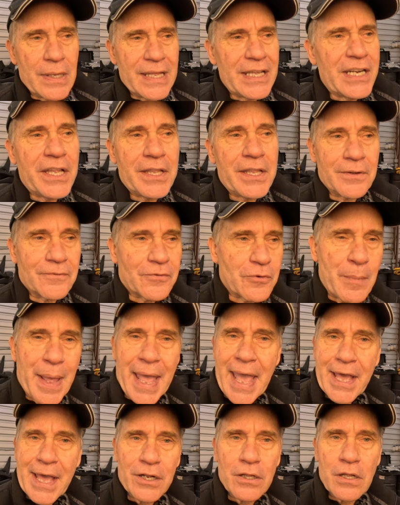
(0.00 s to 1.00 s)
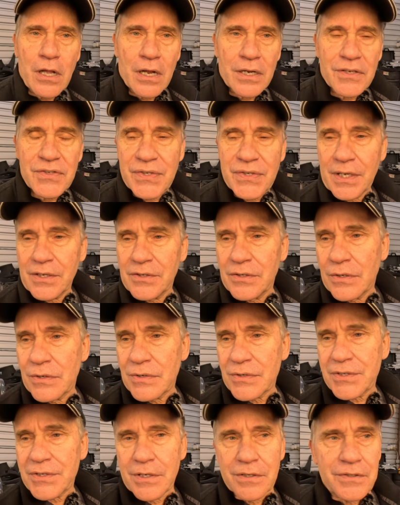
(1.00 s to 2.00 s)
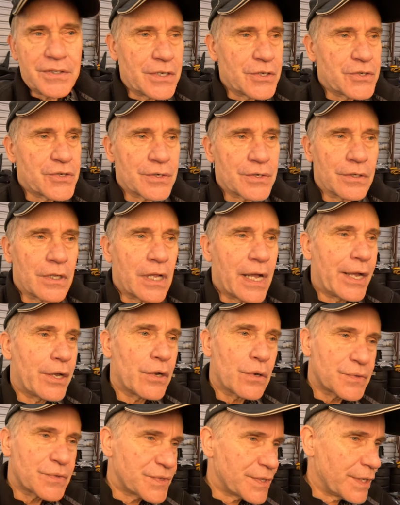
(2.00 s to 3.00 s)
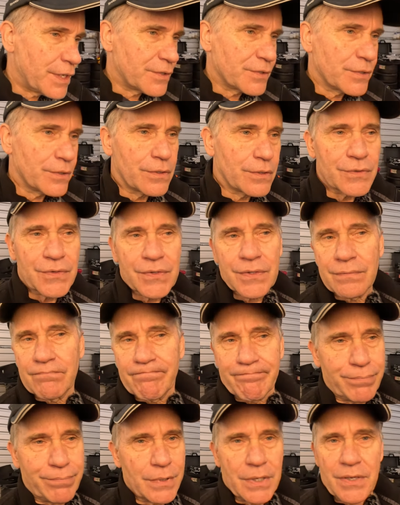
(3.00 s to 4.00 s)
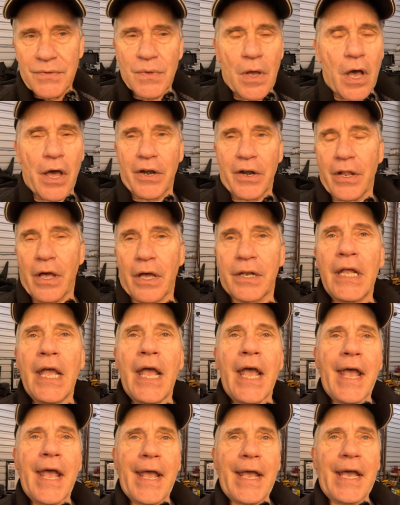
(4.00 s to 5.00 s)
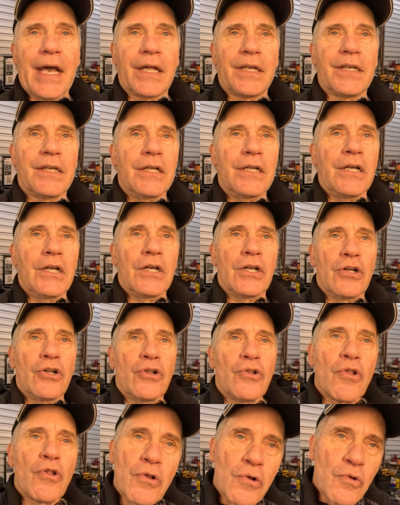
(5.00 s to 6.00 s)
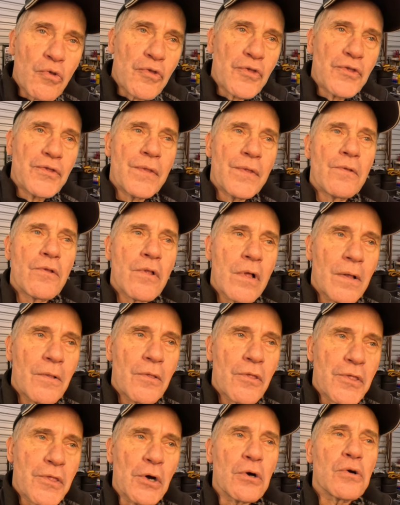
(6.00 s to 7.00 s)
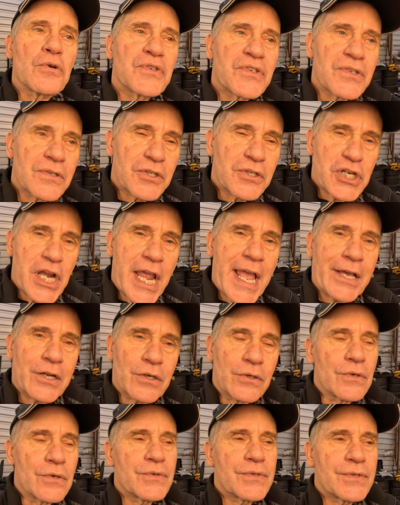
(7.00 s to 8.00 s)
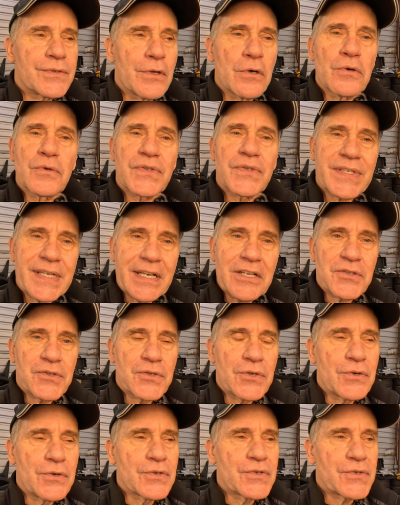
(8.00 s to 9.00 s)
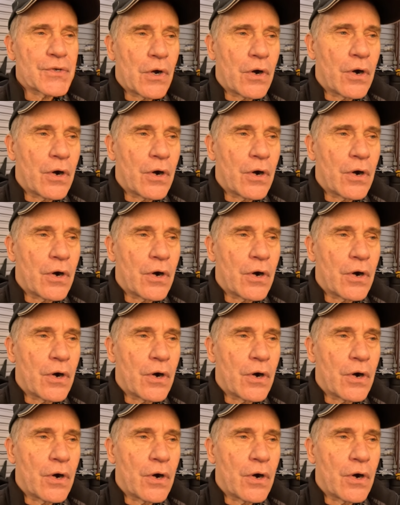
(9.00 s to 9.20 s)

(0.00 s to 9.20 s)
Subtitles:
anything from analog signals to digital I/O signals, on and on. And those channels, those sensors,